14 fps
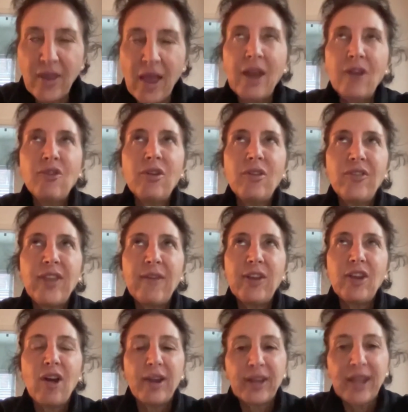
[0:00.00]

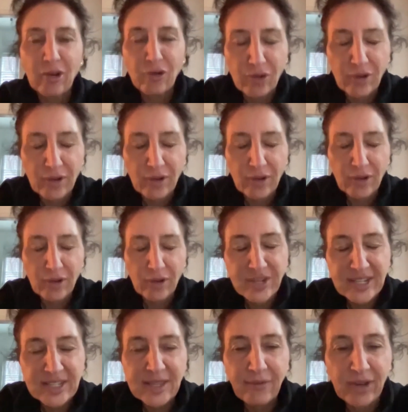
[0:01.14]
179 countries and
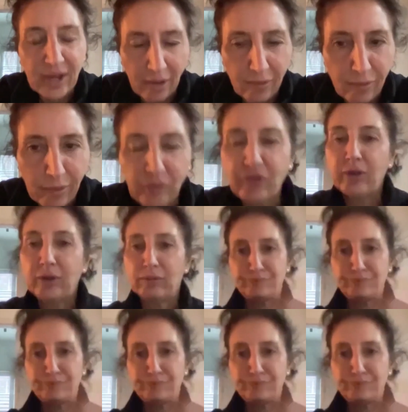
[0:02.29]
47 governments.